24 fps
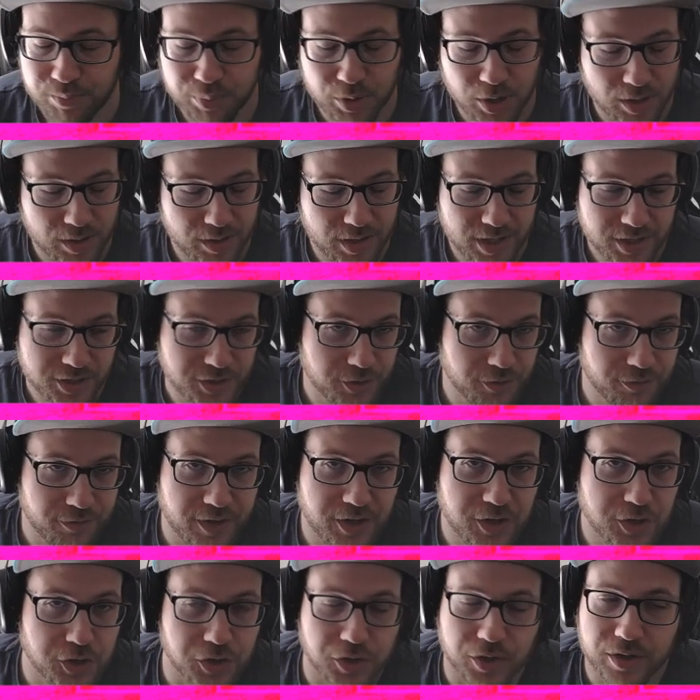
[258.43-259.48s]
It's your
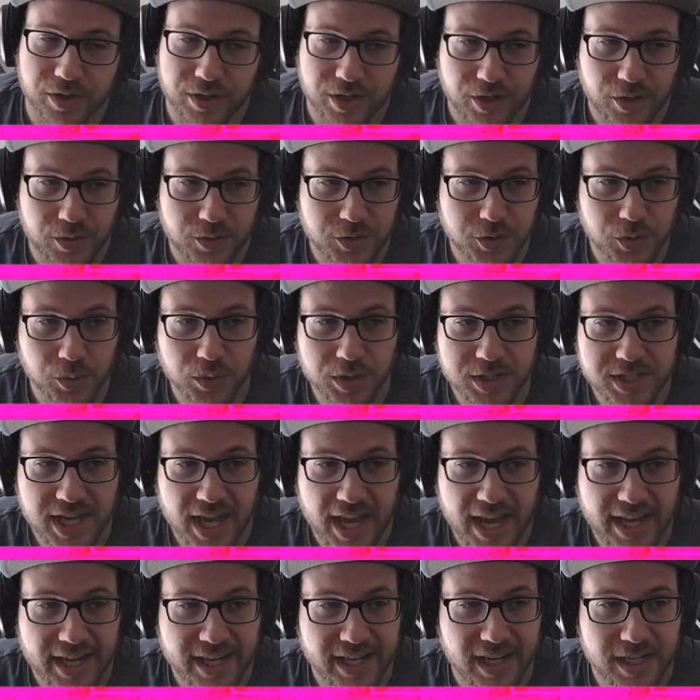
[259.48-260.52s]
finisher. You know, dual
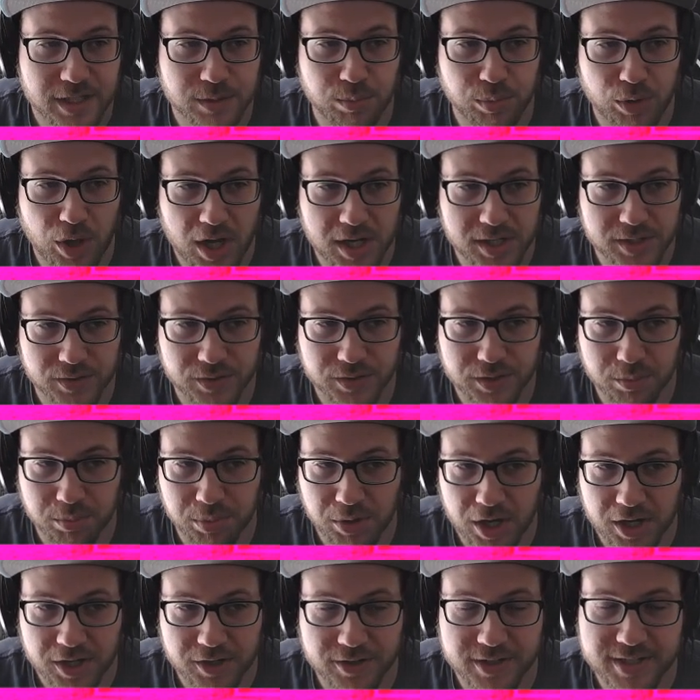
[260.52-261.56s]
attack, it has blocker. The
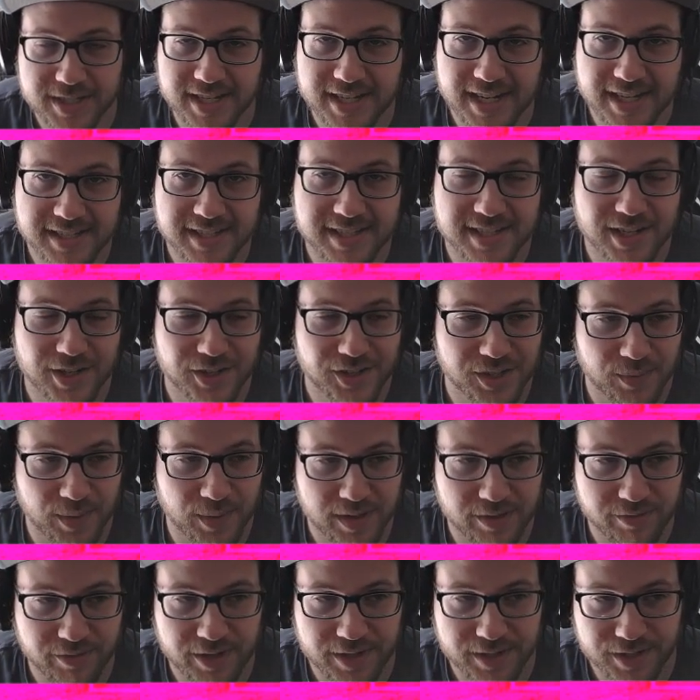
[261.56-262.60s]
blocker isn't necessarily
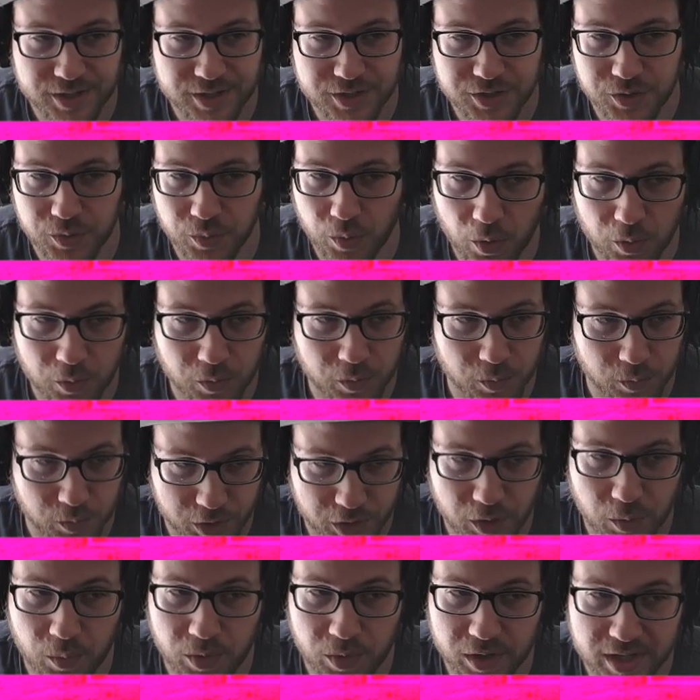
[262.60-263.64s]
relevant because you are going
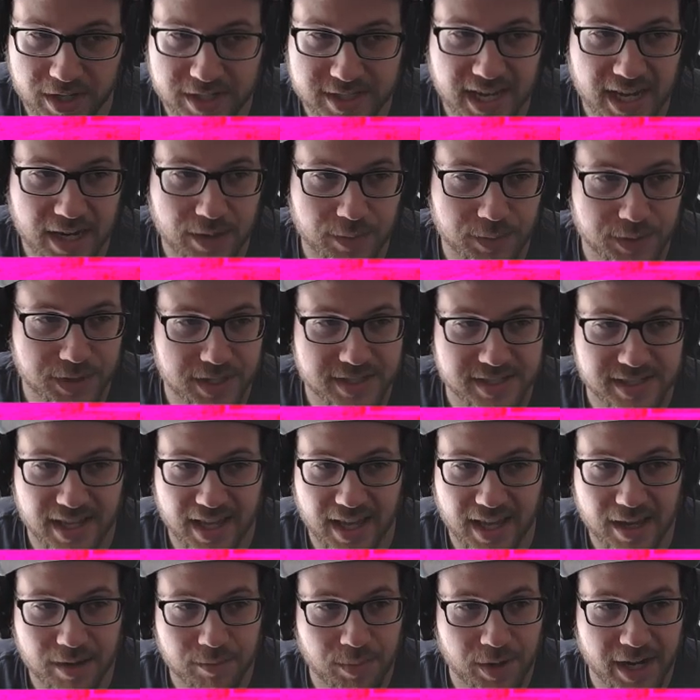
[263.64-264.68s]
to want to attack with this
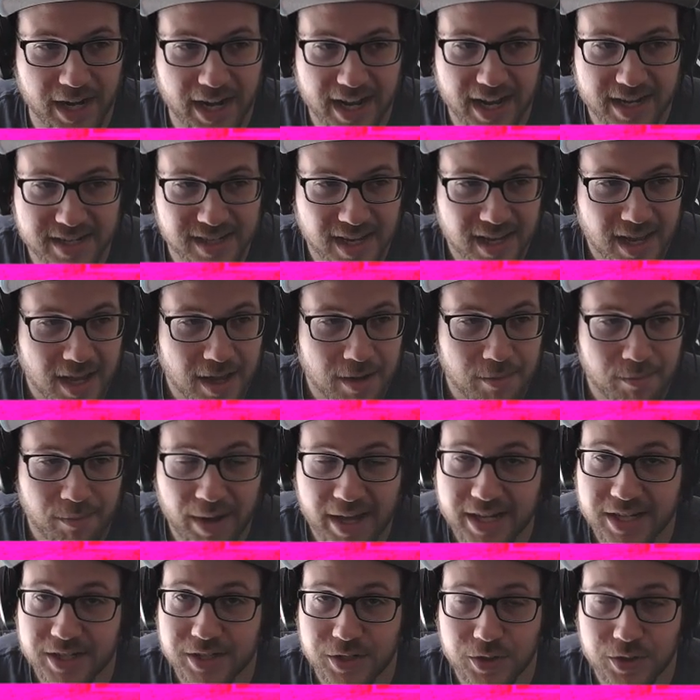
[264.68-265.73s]
thing, but it has
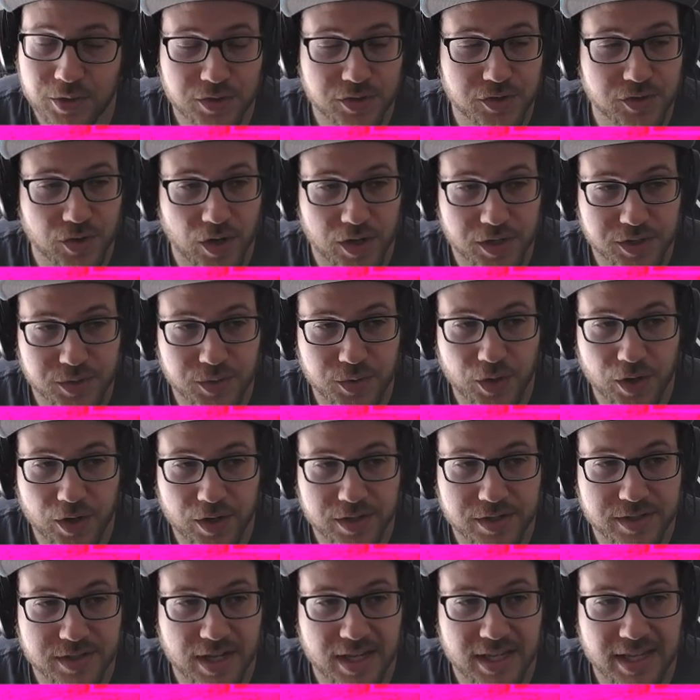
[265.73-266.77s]
-2 to draw 2
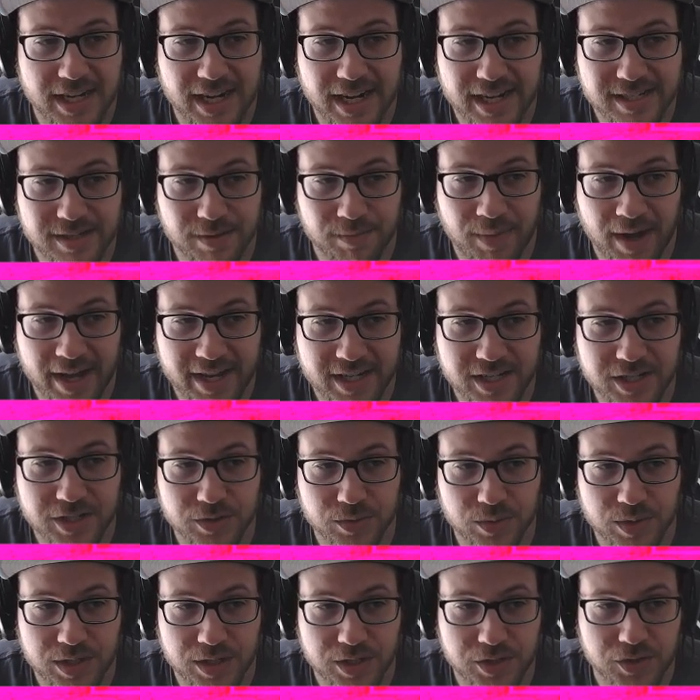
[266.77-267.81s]
cards, and then it has a
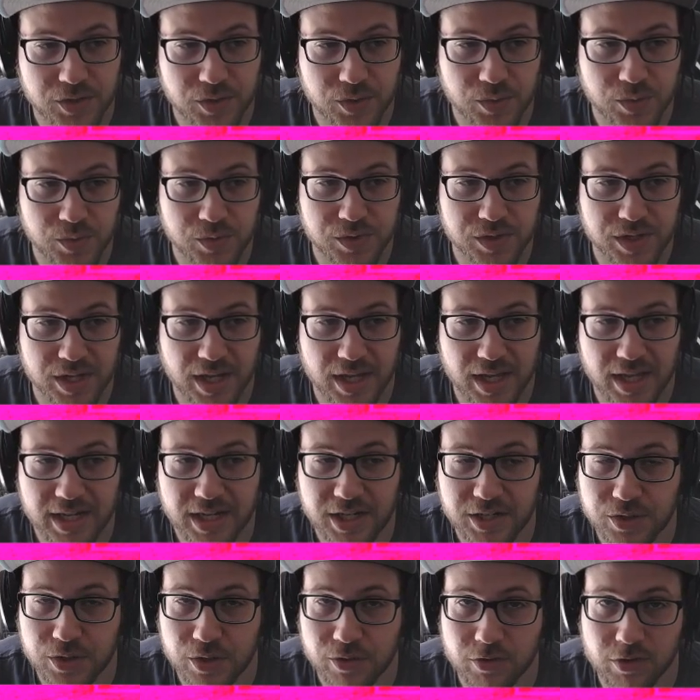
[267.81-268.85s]
-3 to choose any
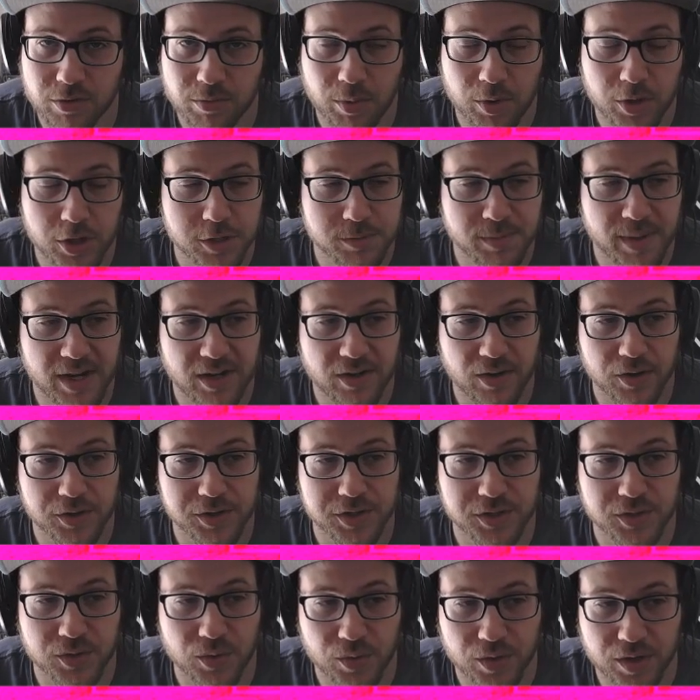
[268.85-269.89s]
2 of your opponent's battle cards,
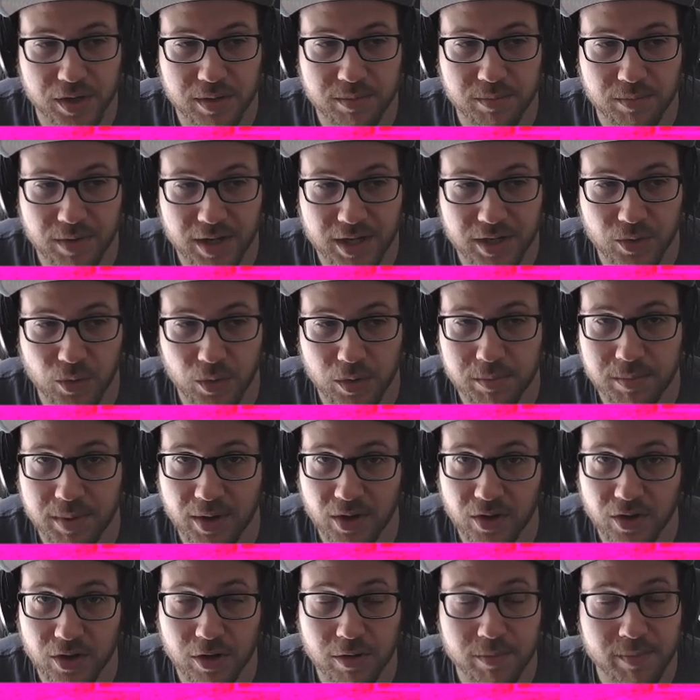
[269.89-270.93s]
ignoring
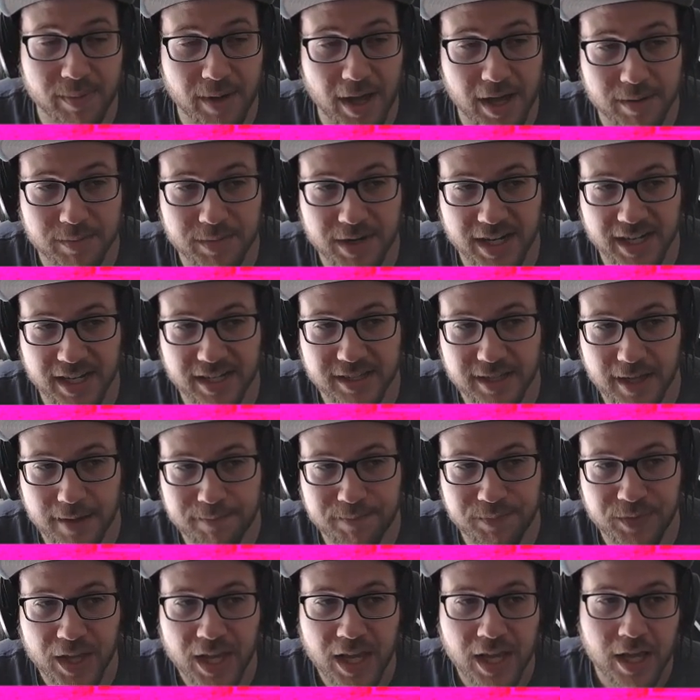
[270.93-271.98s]
barrier and bottom decking them.
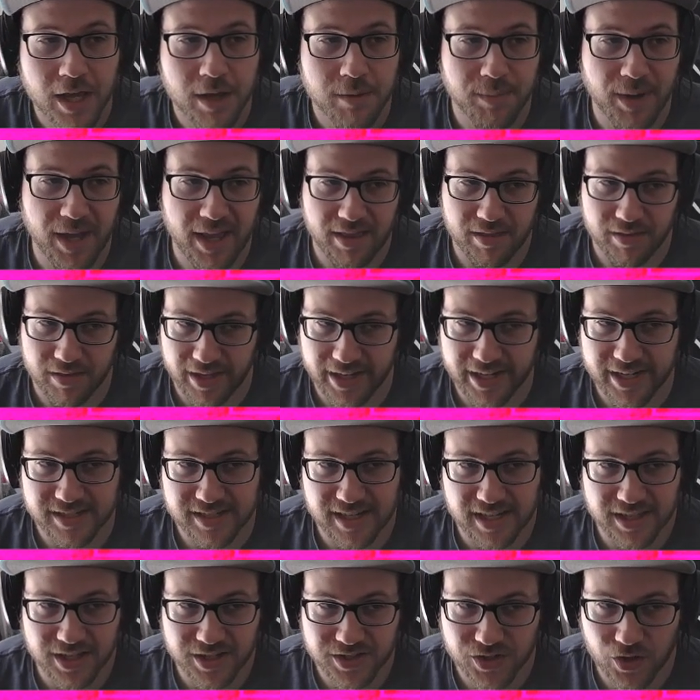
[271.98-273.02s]
But like I said,
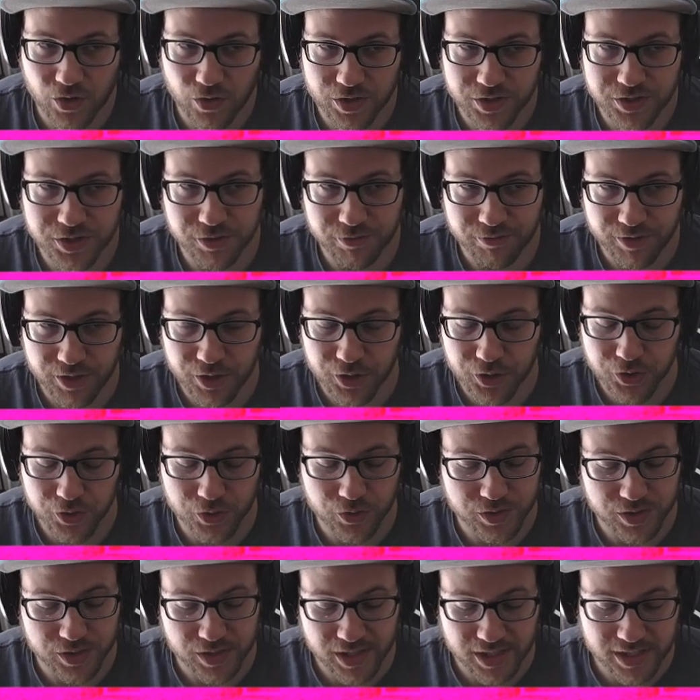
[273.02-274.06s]
this card is your finisher.
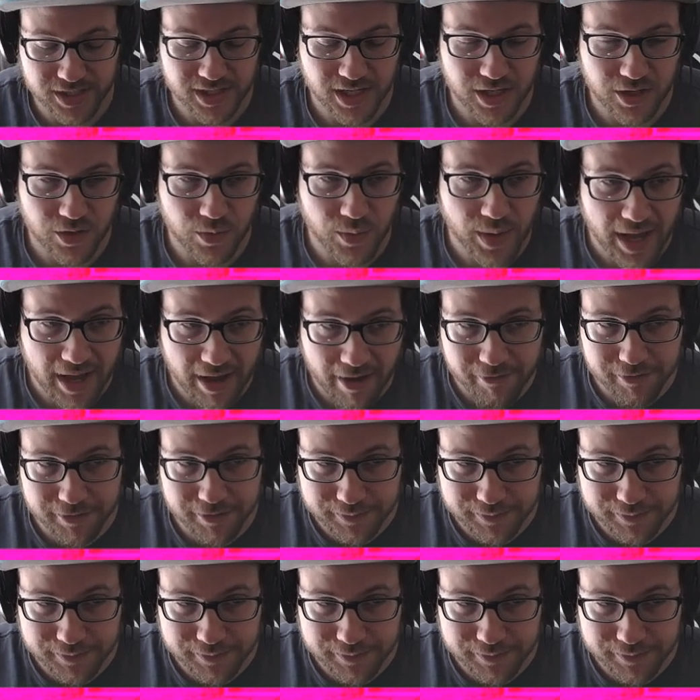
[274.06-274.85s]
So let's say you have,